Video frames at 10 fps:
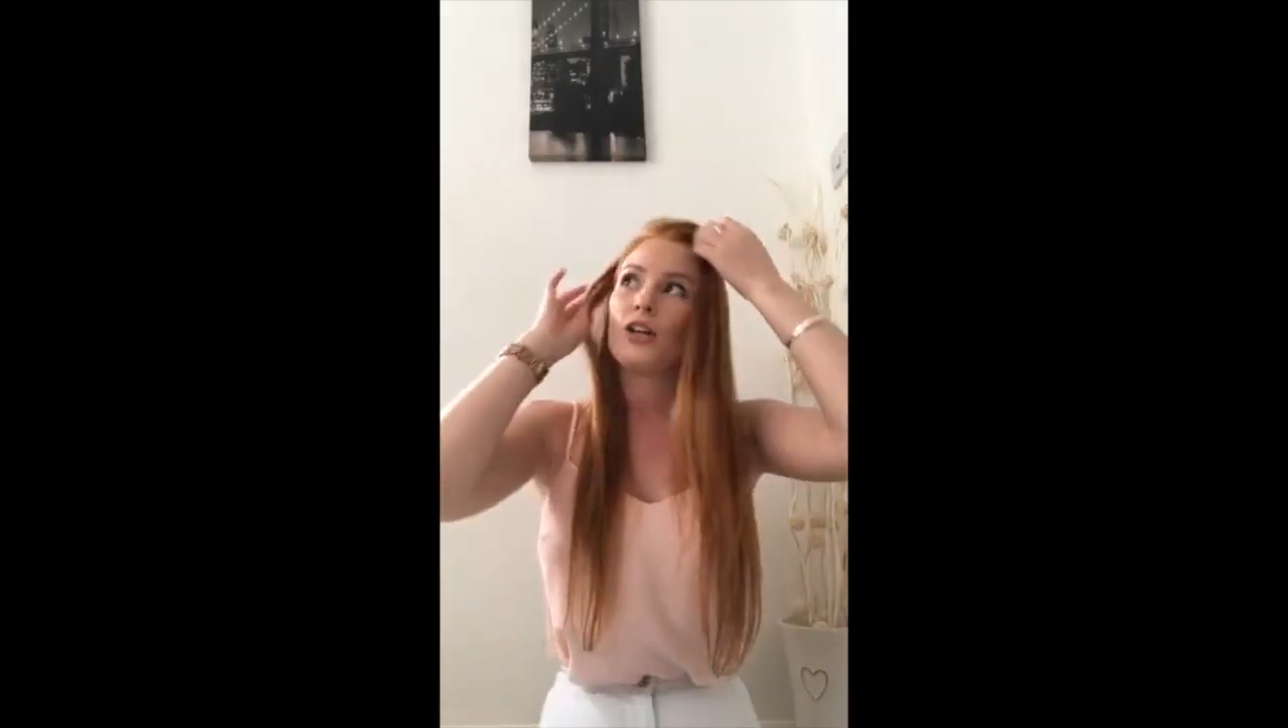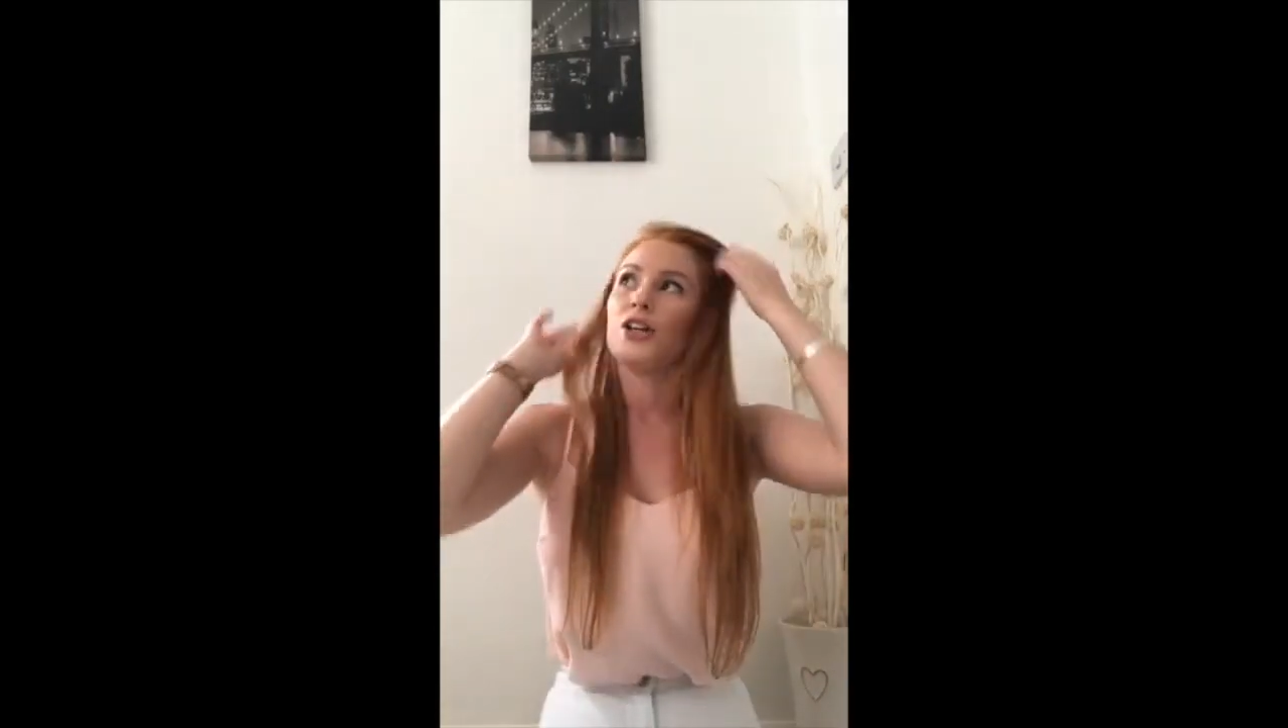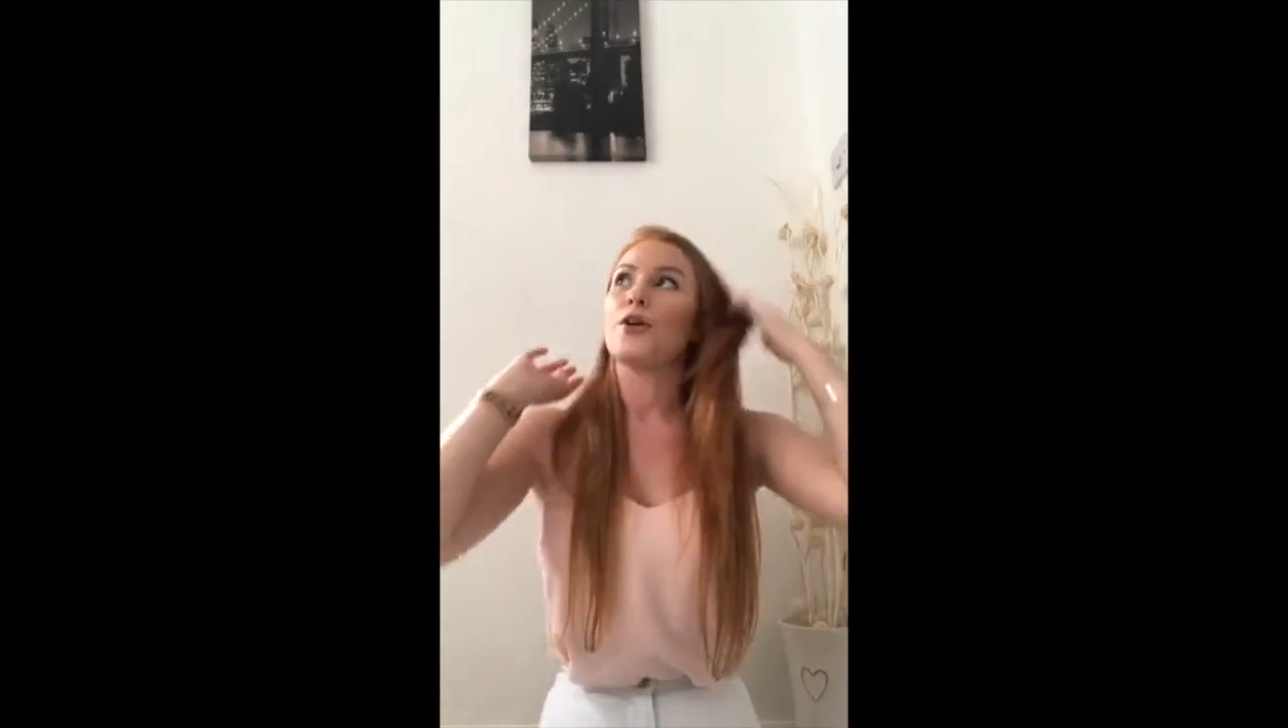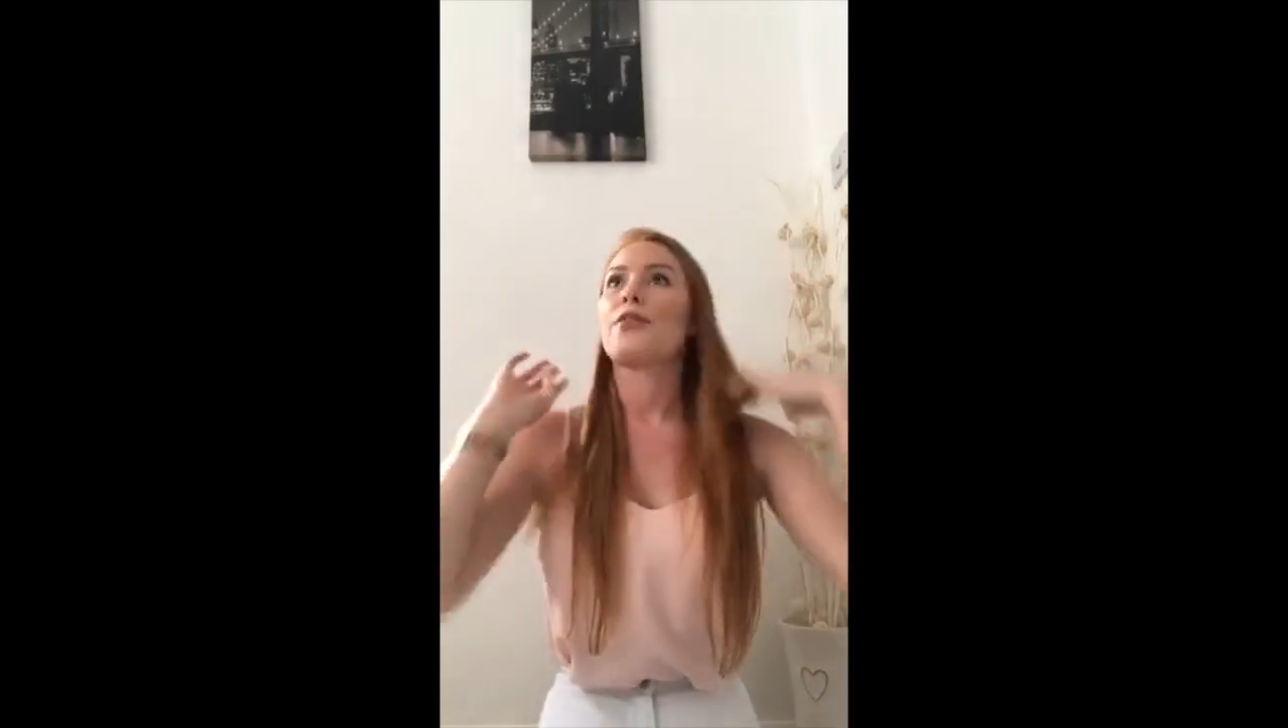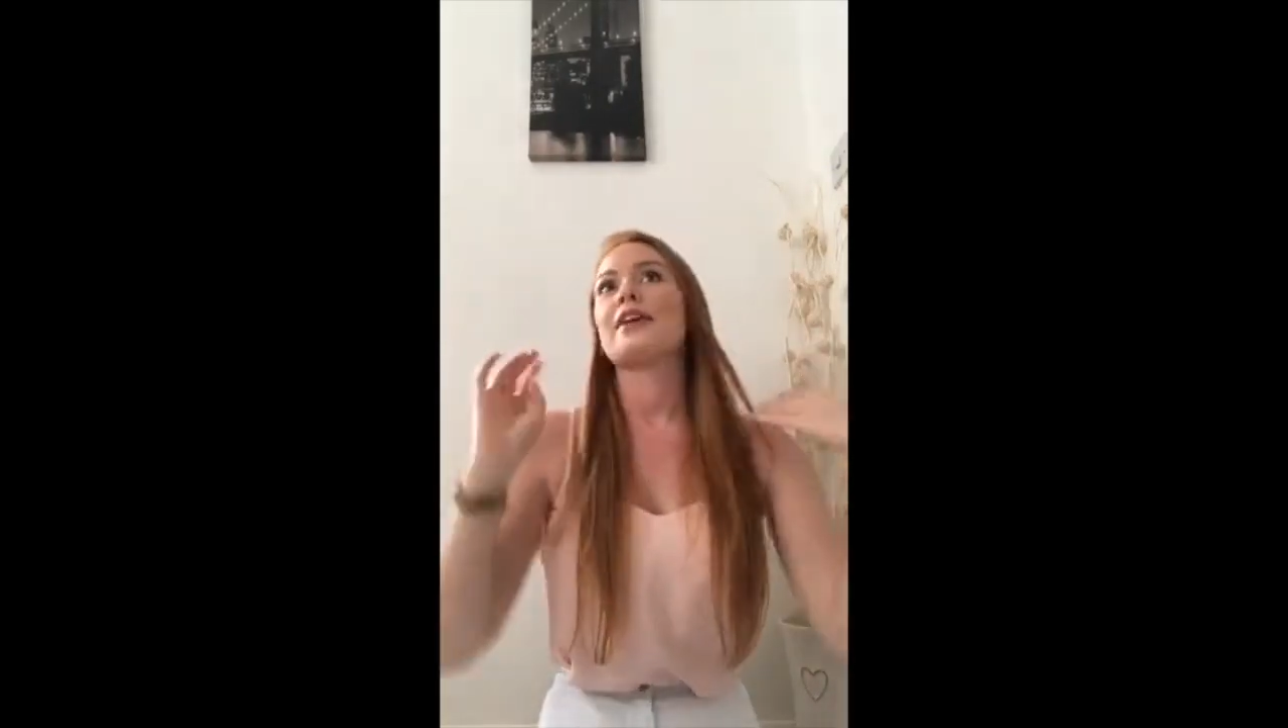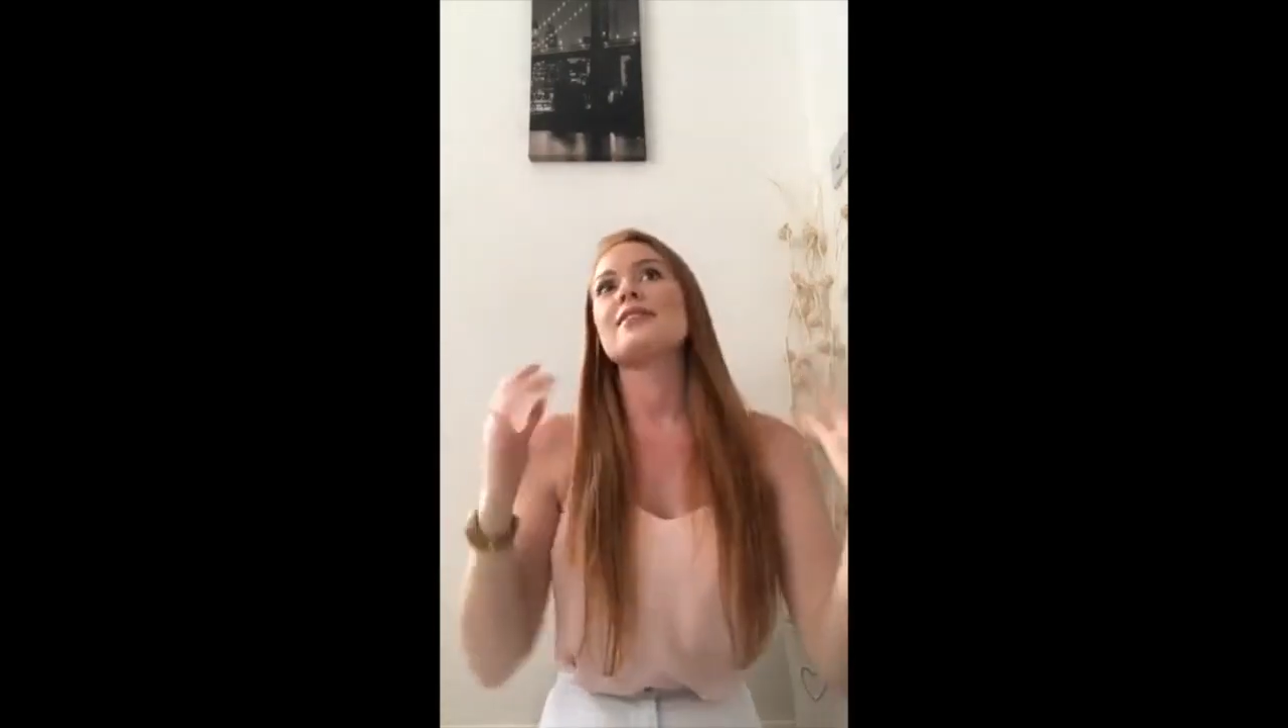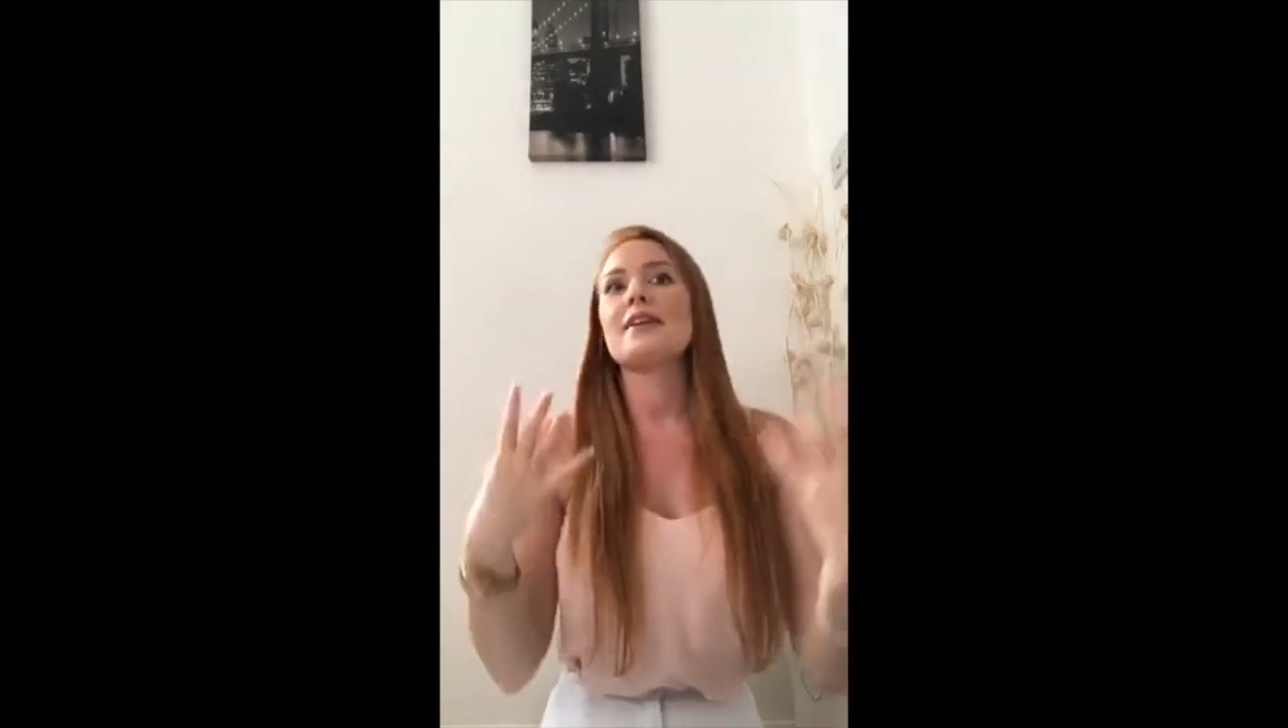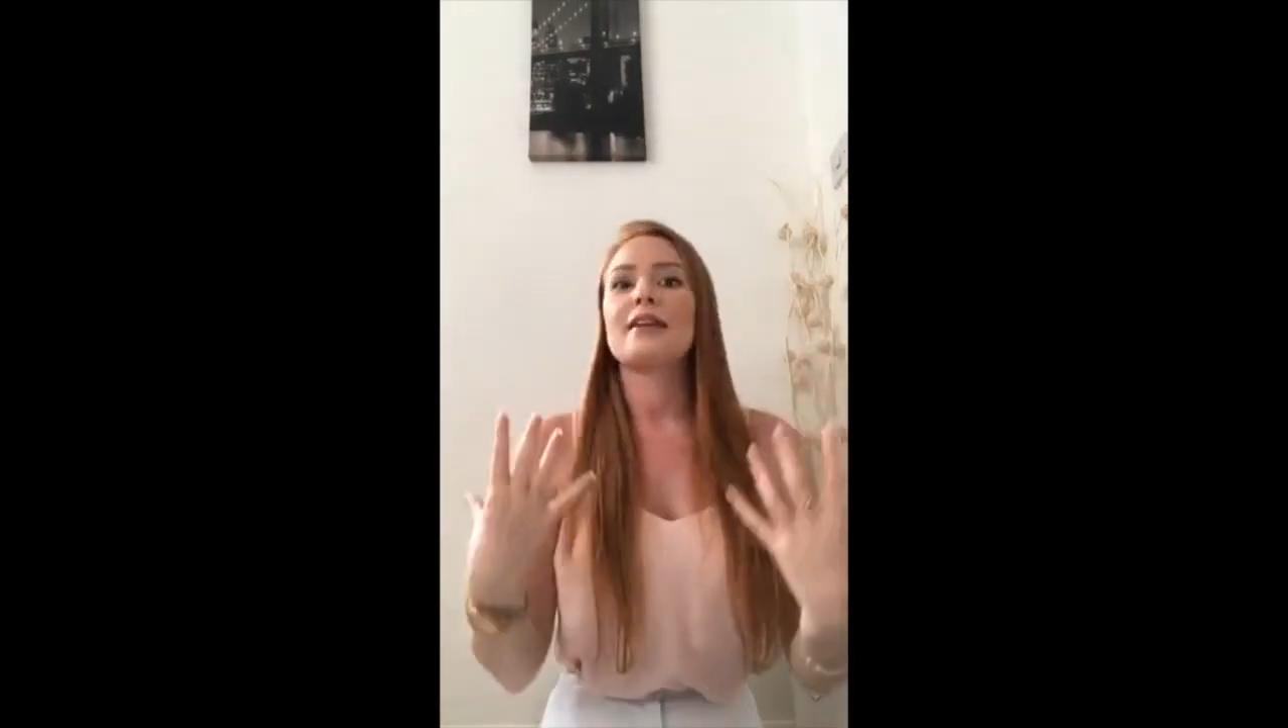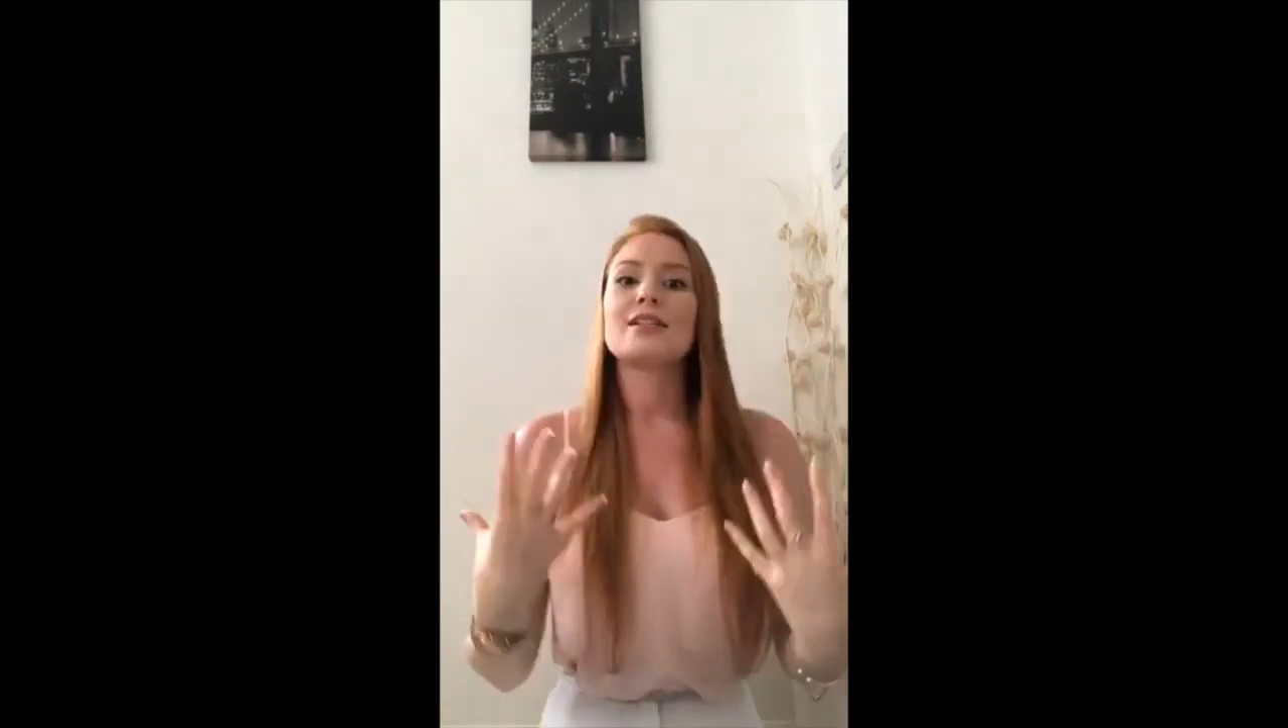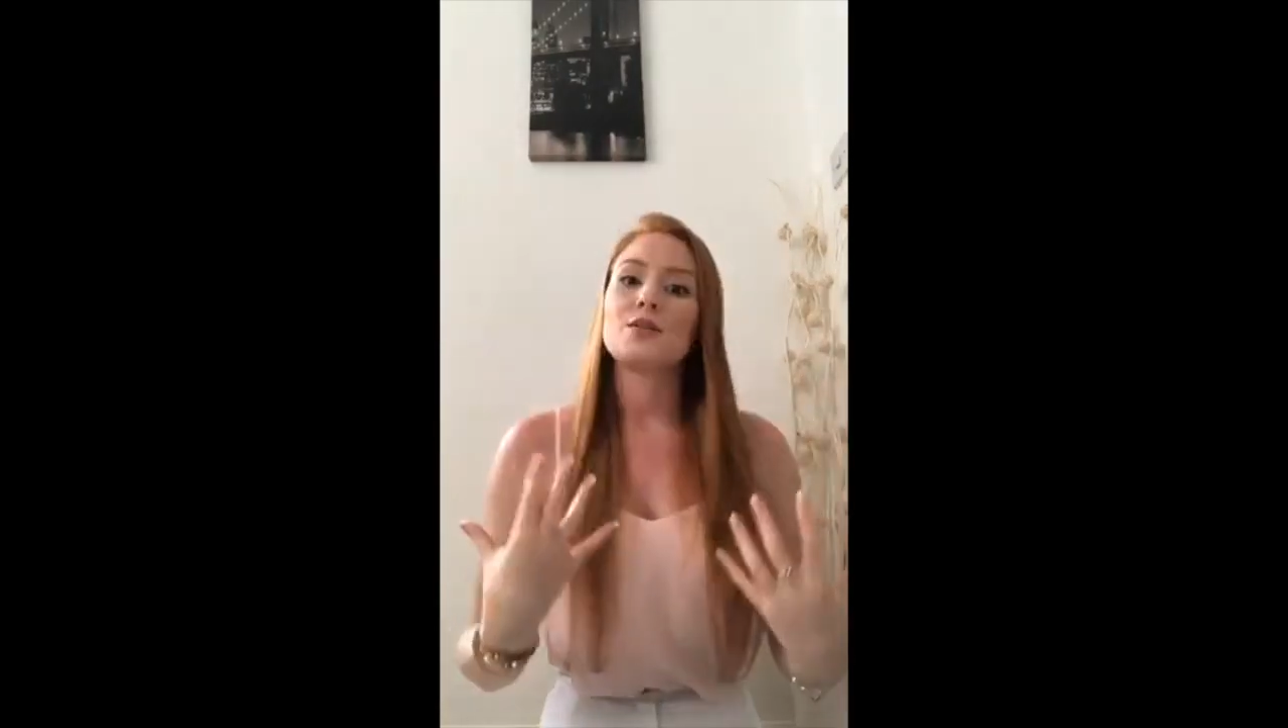you know, things like that